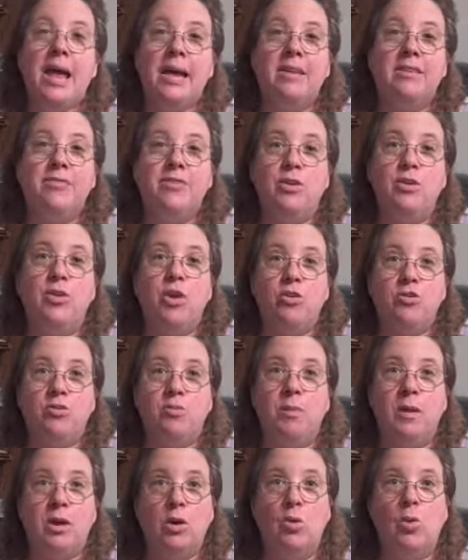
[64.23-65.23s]
And if you don't
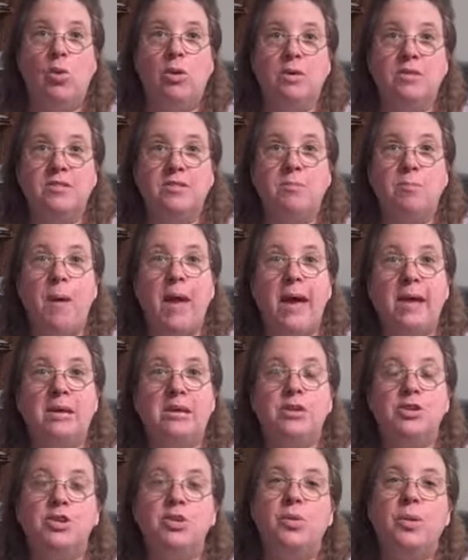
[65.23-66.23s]
speak a word of
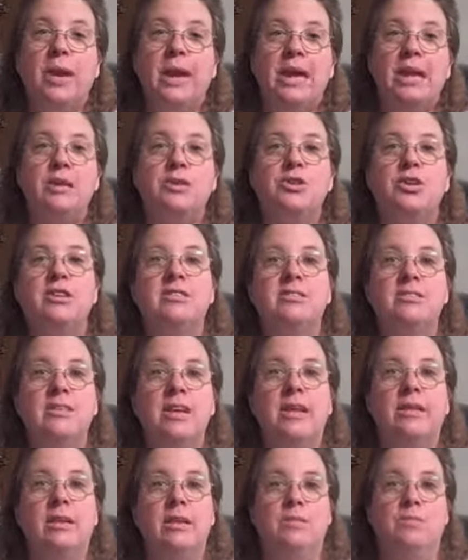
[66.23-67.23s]
Spanish, you can't just
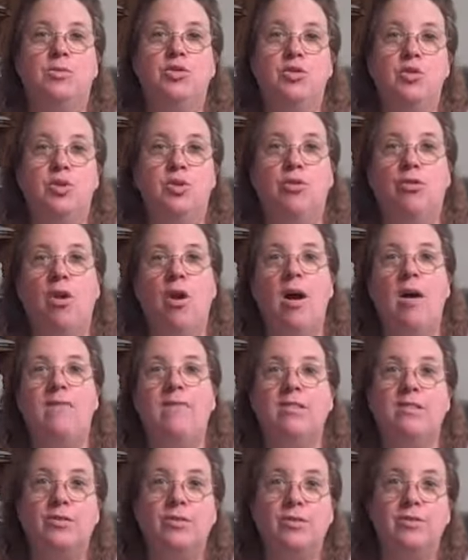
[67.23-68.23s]
send them to your
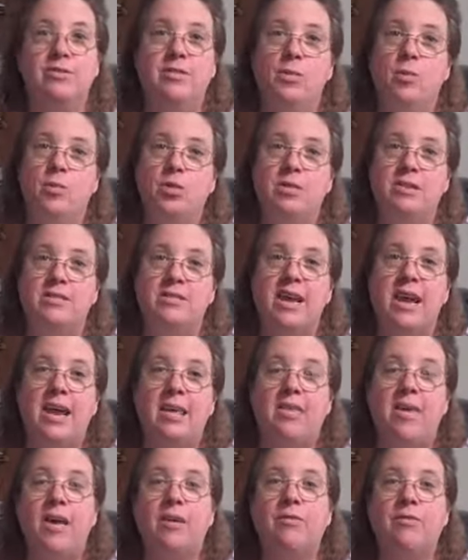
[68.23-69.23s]
office for someone to
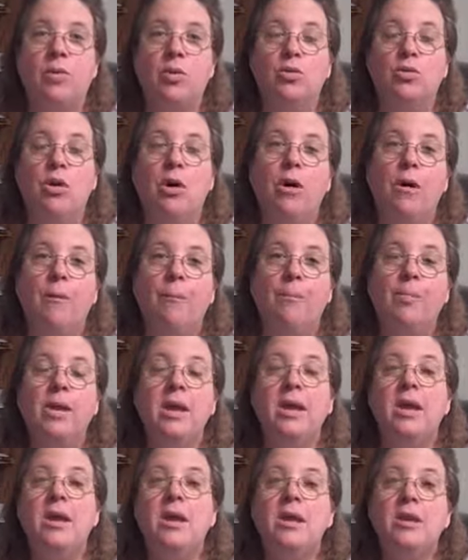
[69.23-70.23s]
take that phone call.
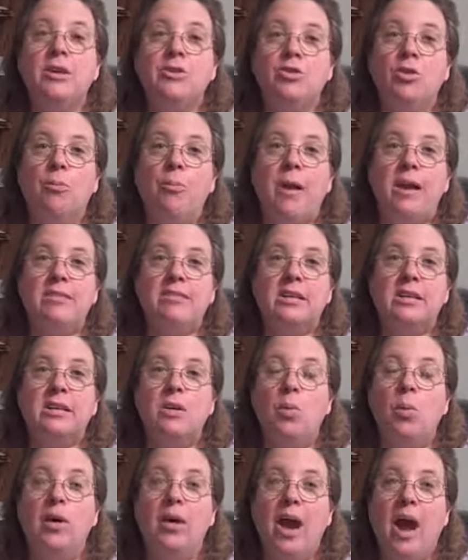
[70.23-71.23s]
So
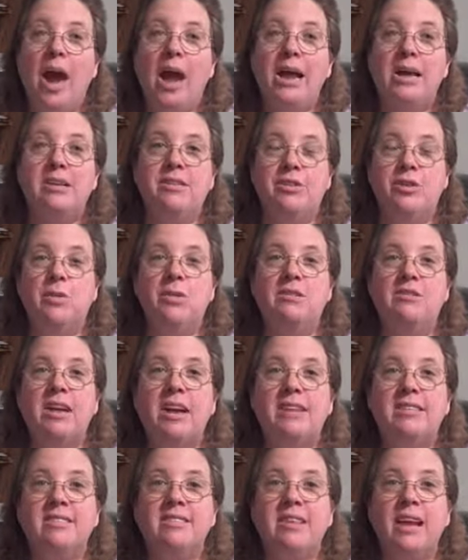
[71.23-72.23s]
basically what I do is
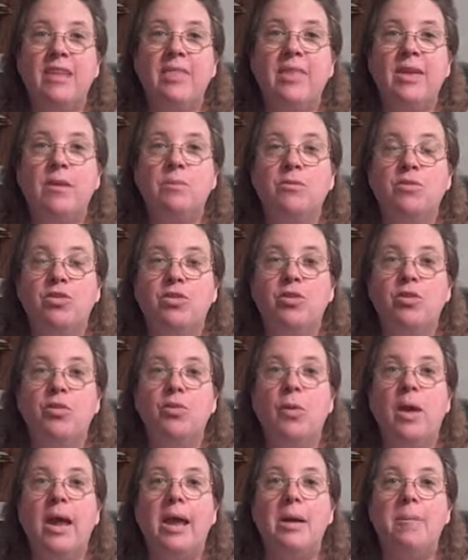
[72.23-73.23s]
I send them
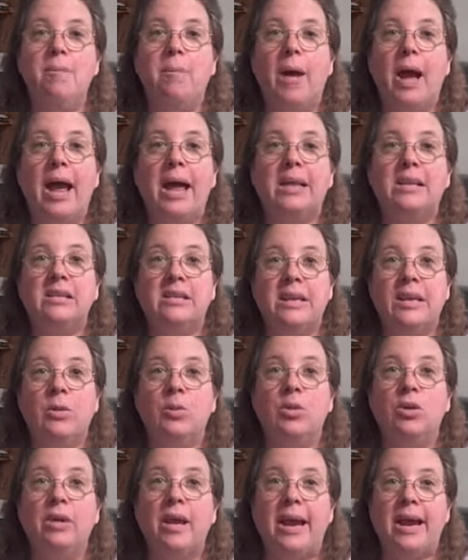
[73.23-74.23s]
to a
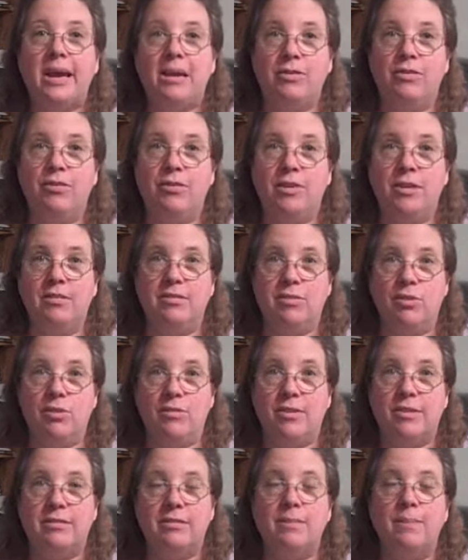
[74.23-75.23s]
bilingual answering
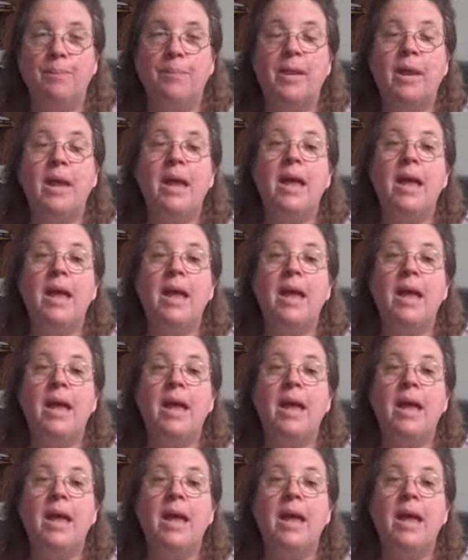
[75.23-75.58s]
service.